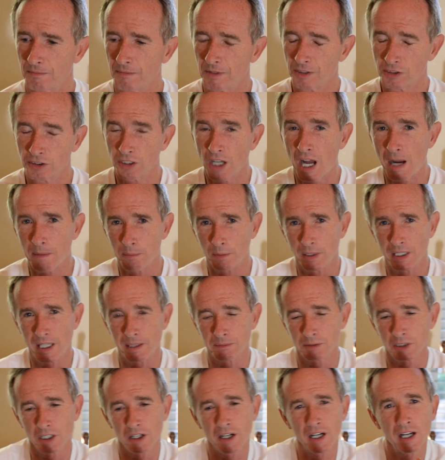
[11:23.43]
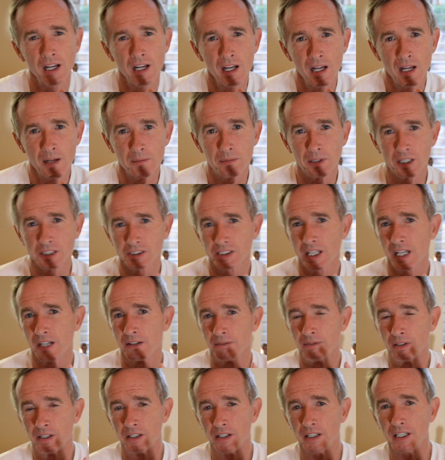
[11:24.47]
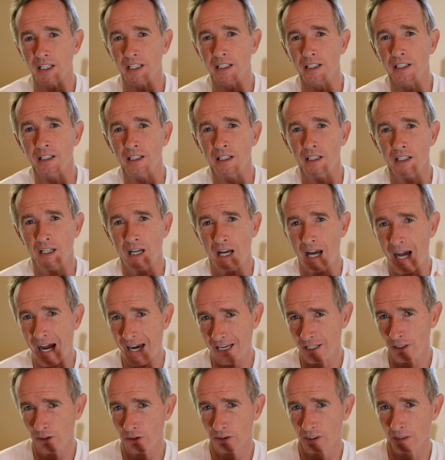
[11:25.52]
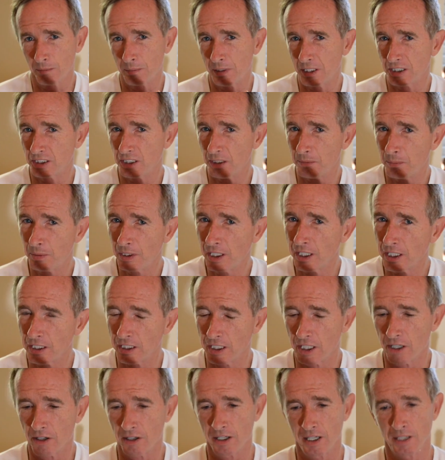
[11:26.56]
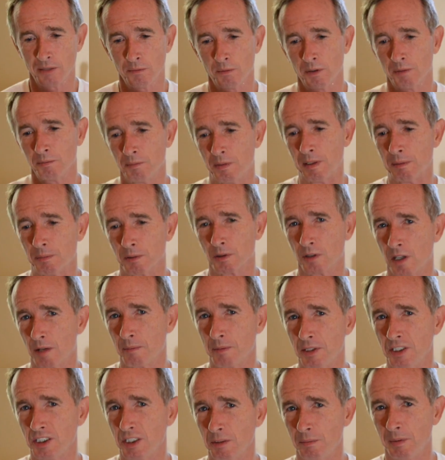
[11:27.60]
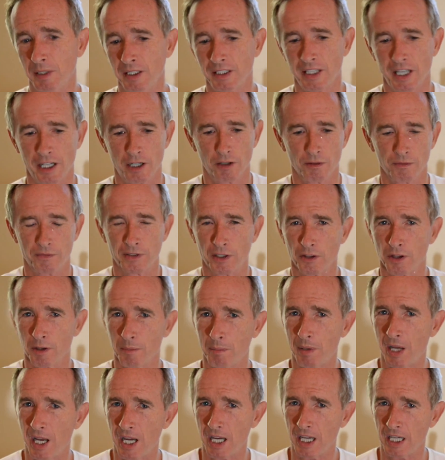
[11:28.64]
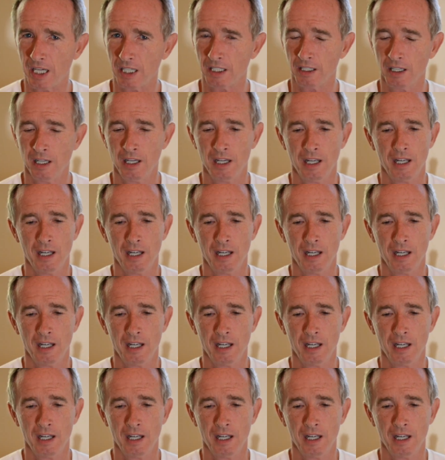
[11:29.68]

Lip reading: stop rate, because they had a very high use of PCP in the area, and when people are on PCP, they don't feel the pain.